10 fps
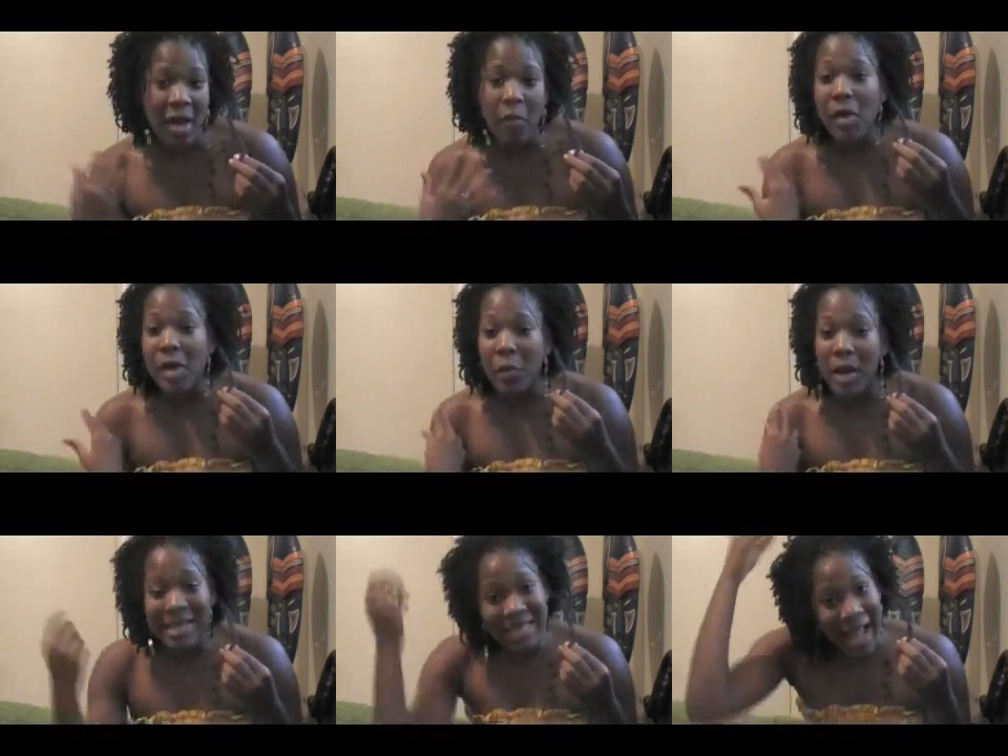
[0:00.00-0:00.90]
When the
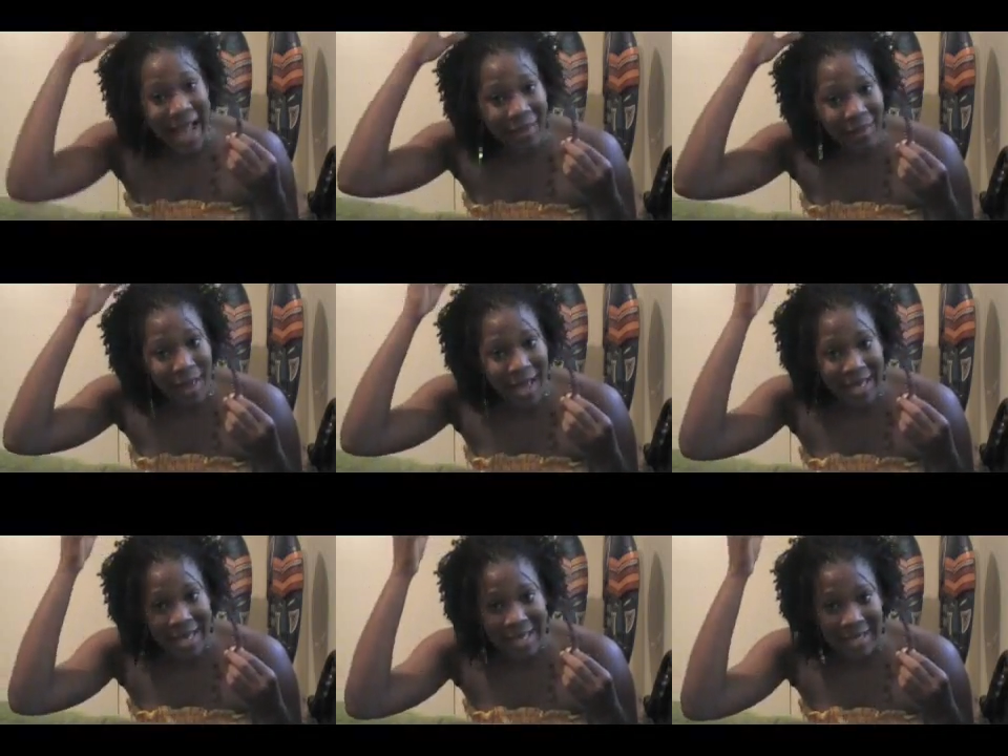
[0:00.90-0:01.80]
ones that I go back
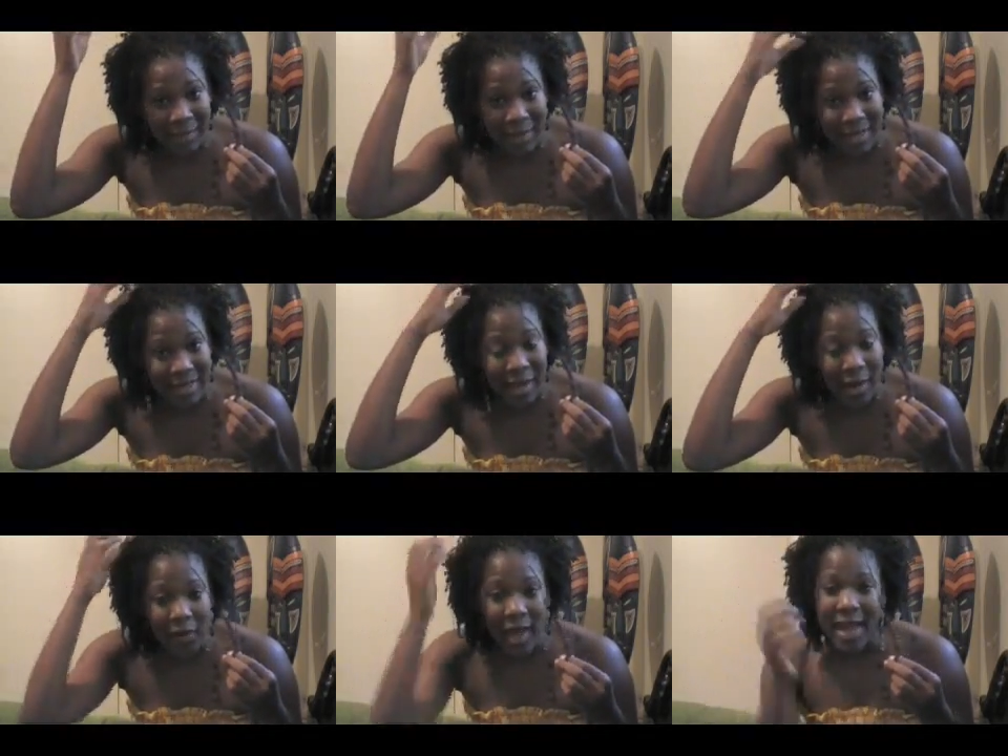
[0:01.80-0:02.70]
in and did
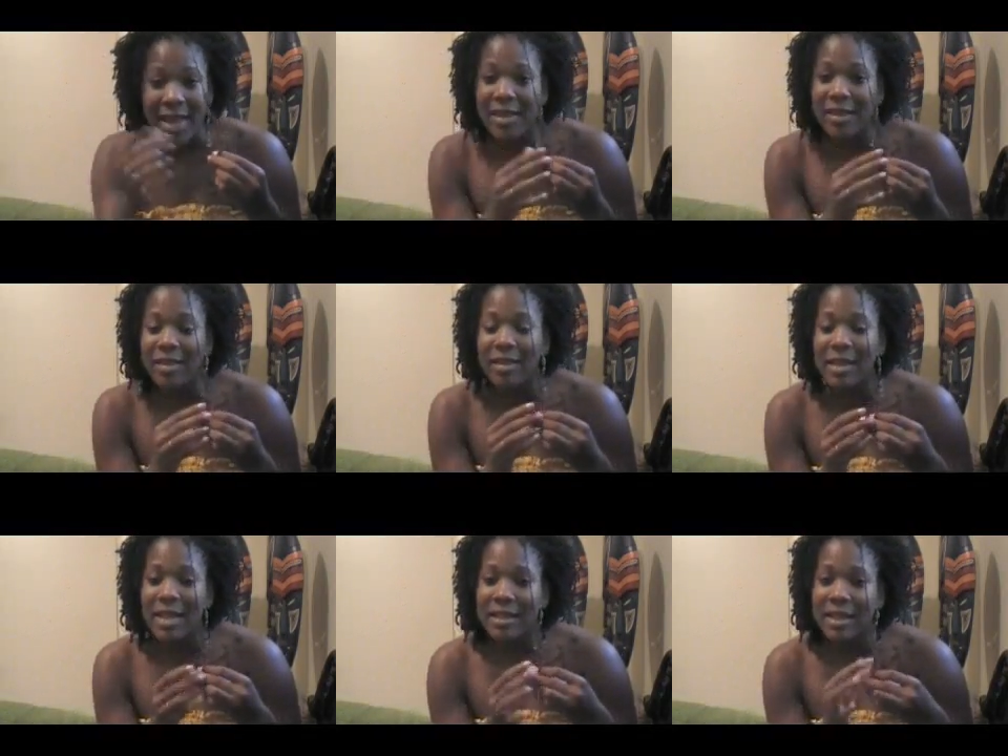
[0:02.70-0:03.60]
myself, you know, you can
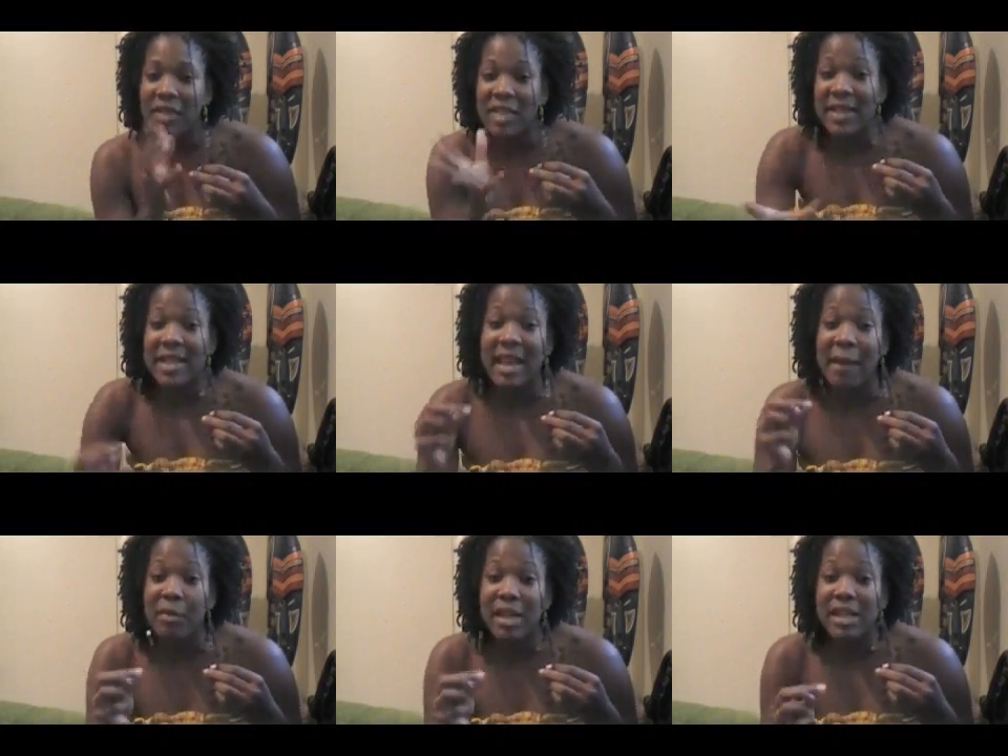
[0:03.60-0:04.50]
tell the difference because I
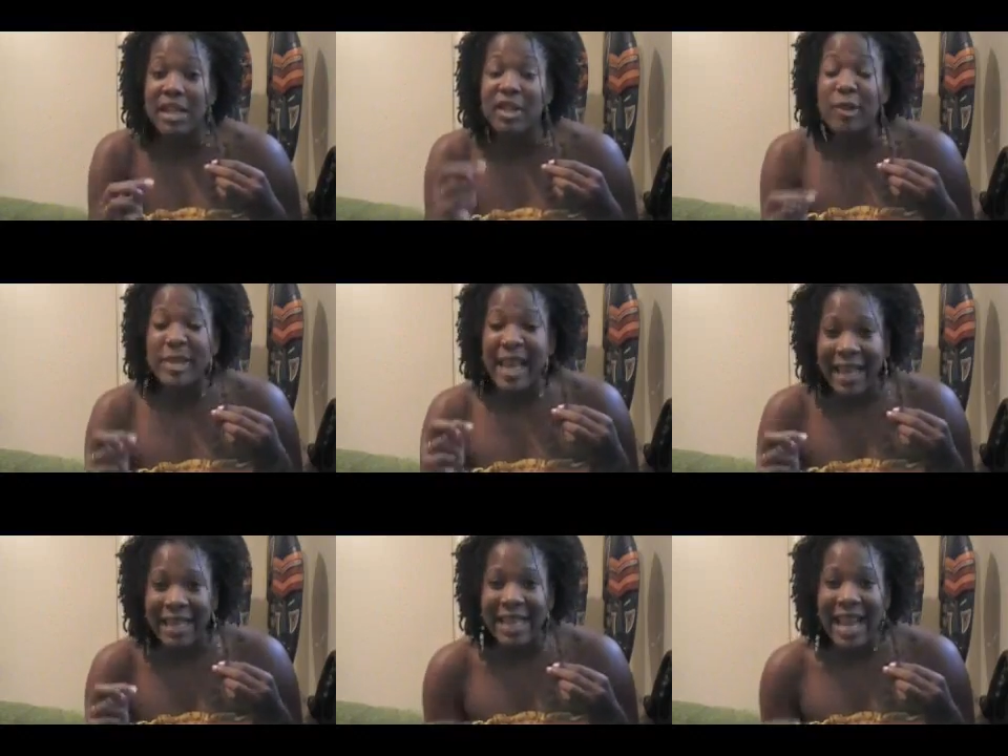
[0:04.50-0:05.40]
braided it so
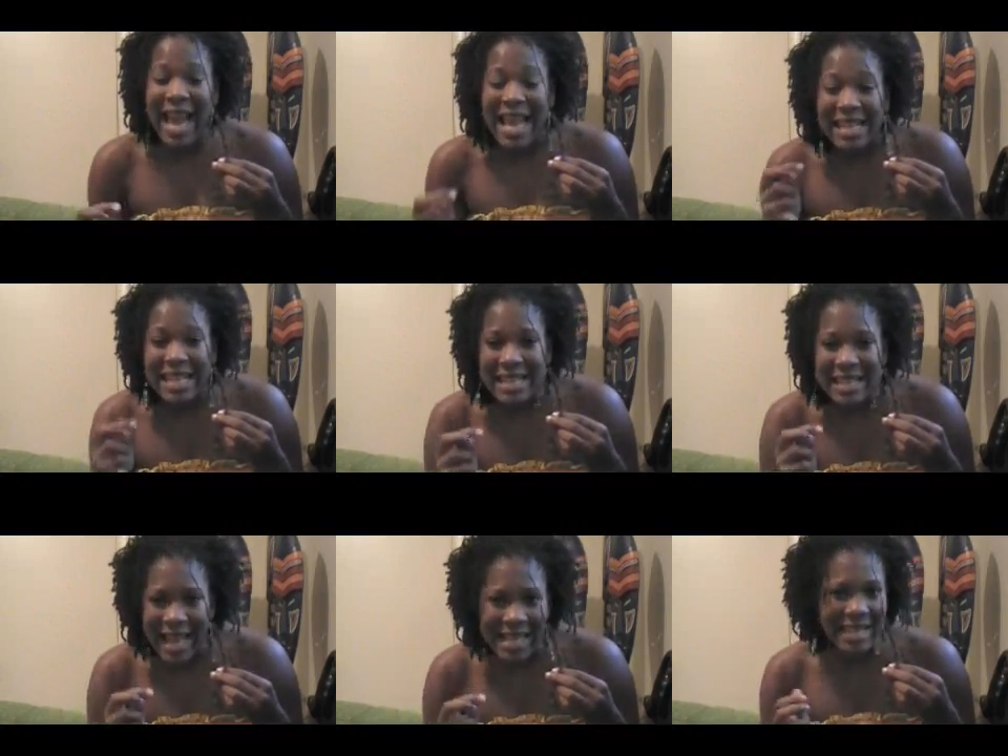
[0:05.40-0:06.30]
tightly and
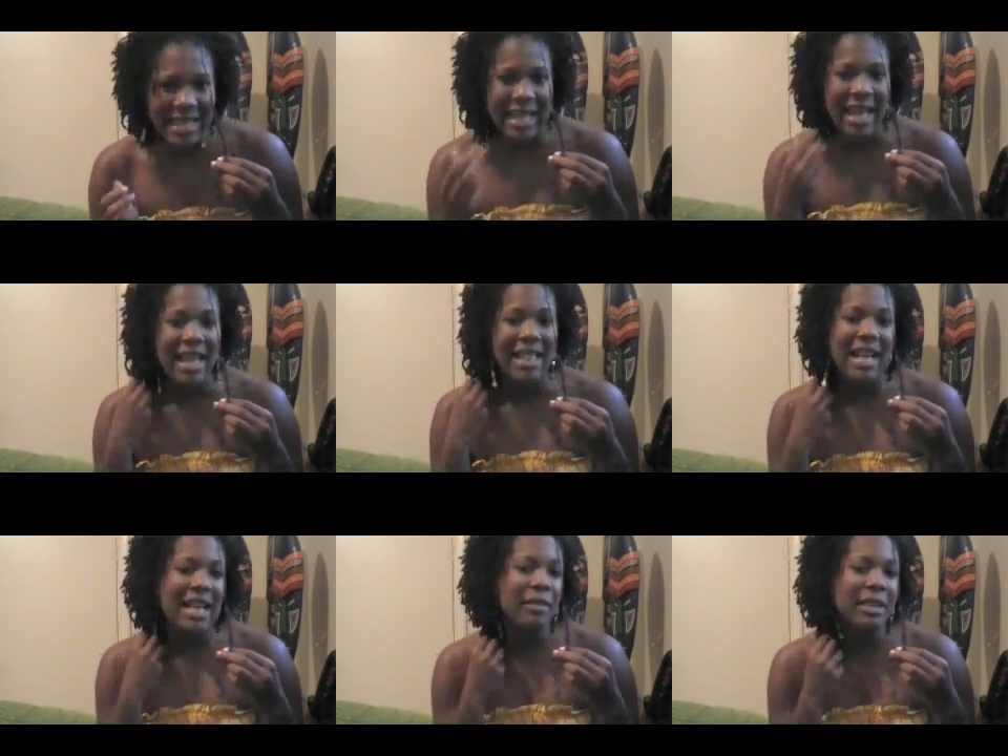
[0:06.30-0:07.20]
concisely
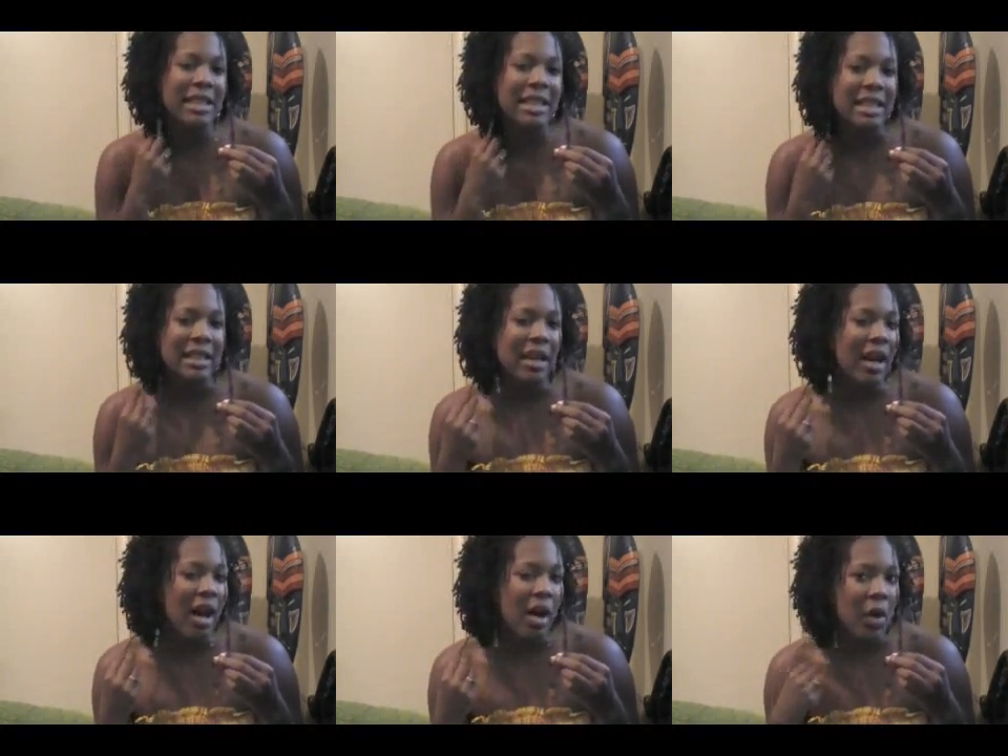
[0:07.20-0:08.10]
that it really didn't
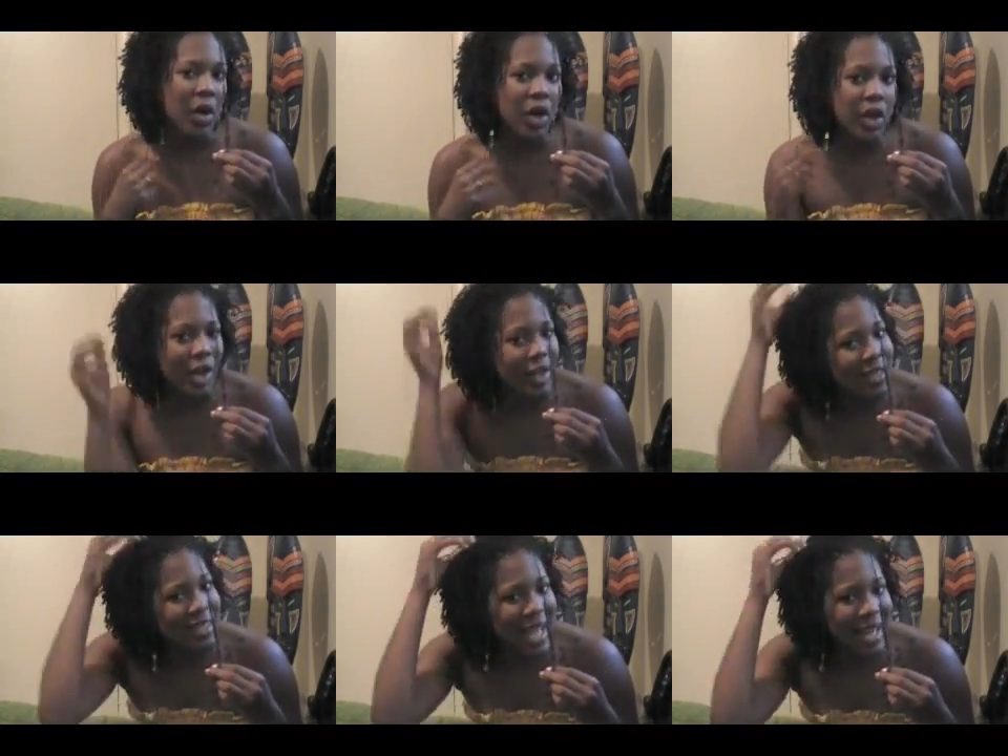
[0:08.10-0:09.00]
curl. It
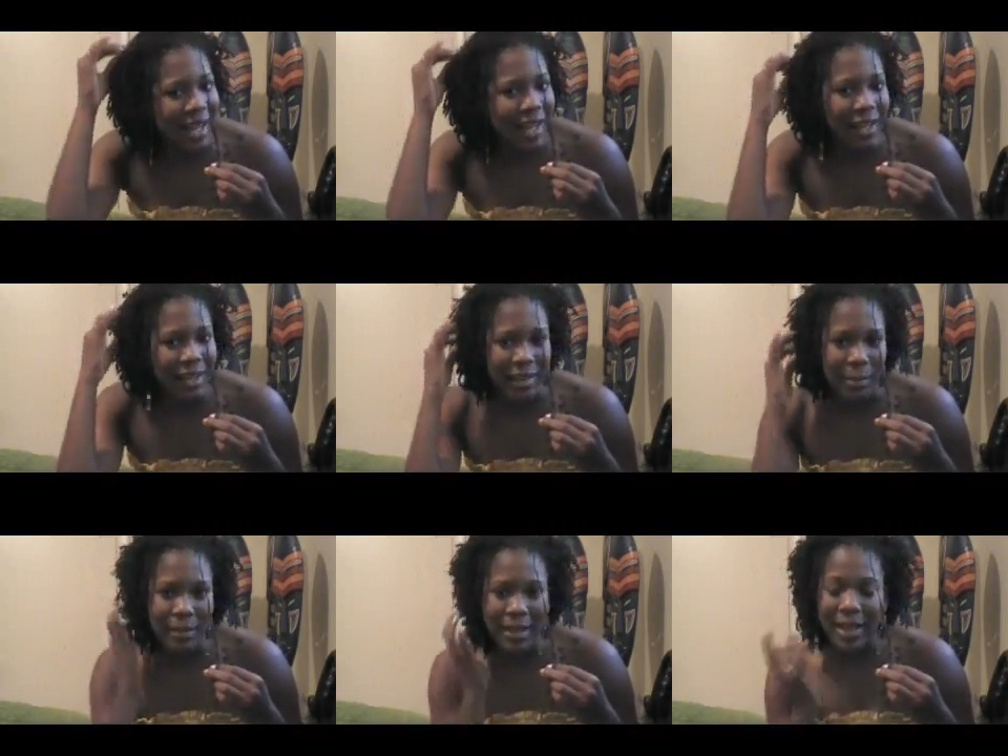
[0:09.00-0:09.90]
just kind of hung
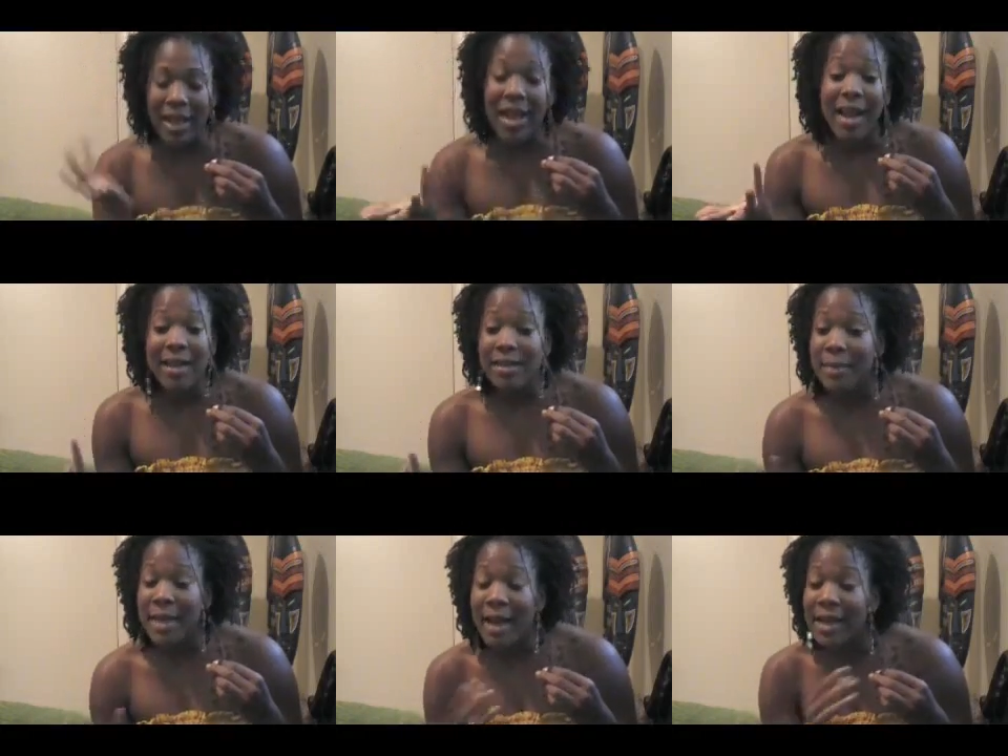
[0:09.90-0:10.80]
limply. And to
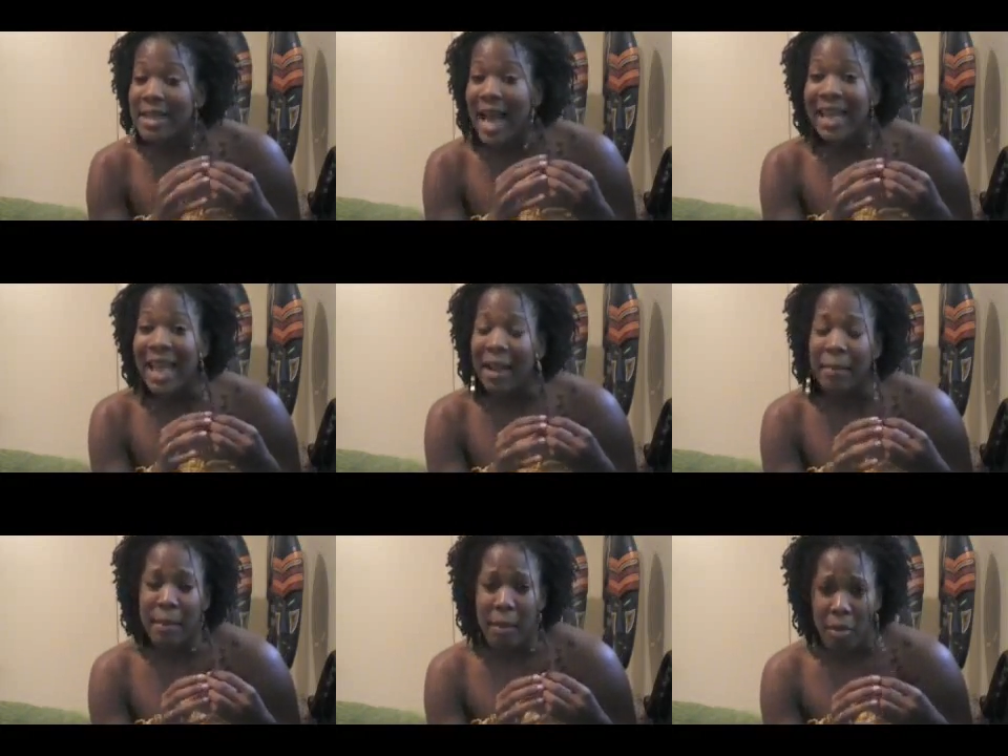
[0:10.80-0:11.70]
be honest, I
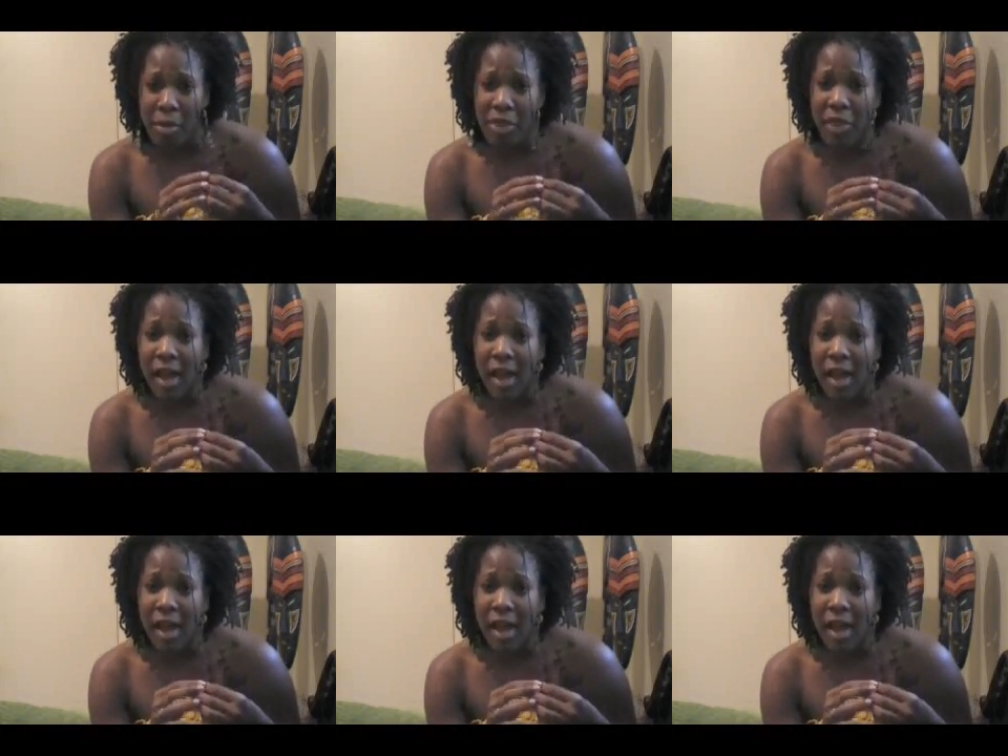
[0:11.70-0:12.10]
like both.